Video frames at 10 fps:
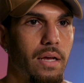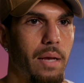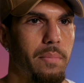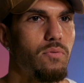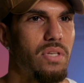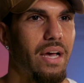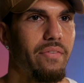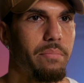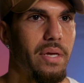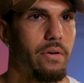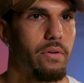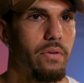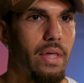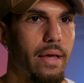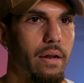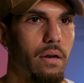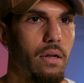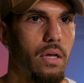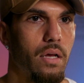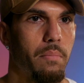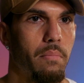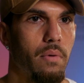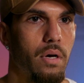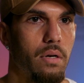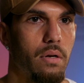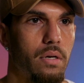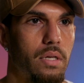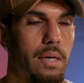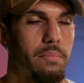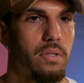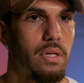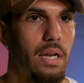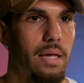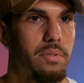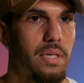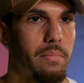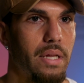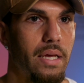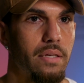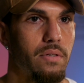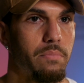it was hard for me to do that. I'd come to the club some days,